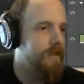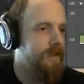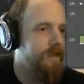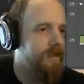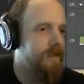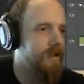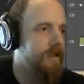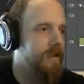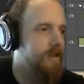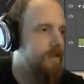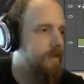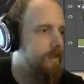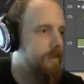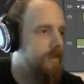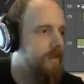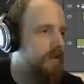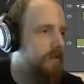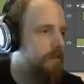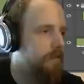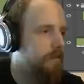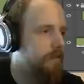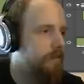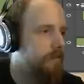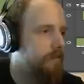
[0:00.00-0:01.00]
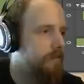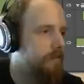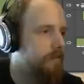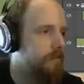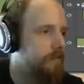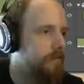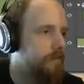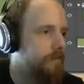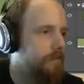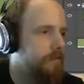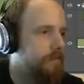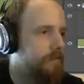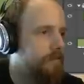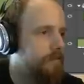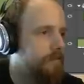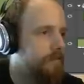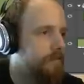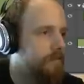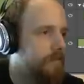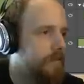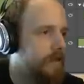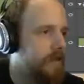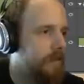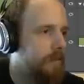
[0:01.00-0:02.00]
Another top tip
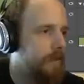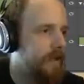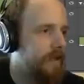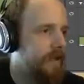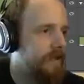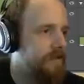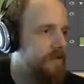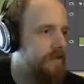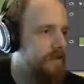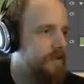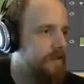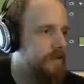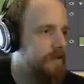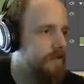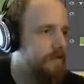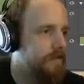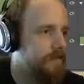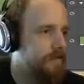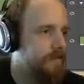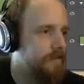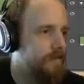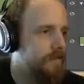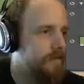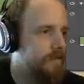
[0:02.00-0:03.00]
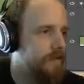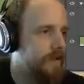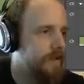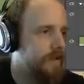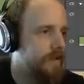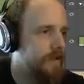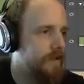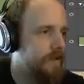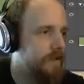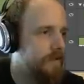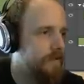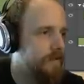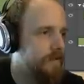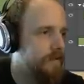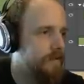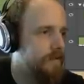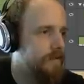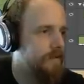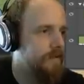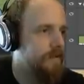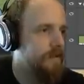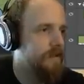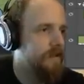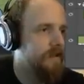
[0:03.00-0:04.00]
coming at you right now.
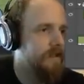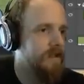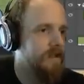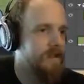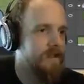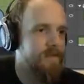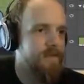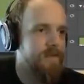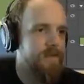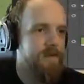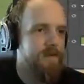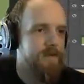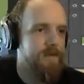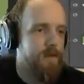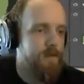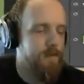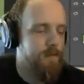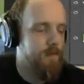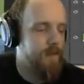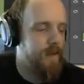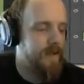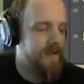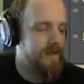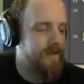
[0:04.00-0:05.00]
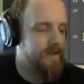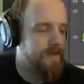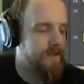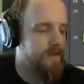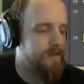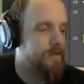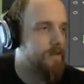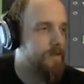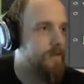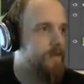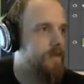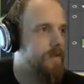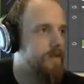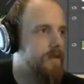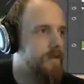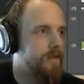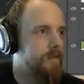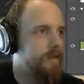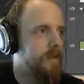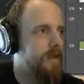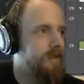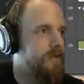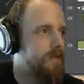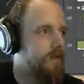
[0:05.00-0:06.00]
Freeform pen tool.
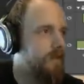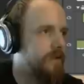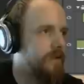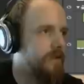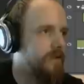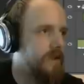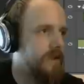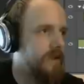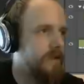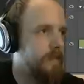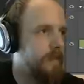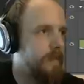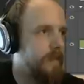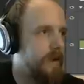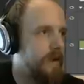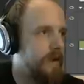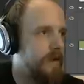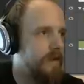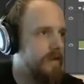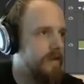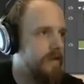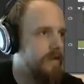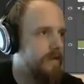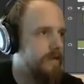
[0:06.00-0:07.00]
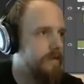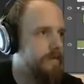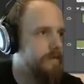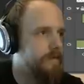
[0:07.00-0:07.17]
Make sure it's set to path.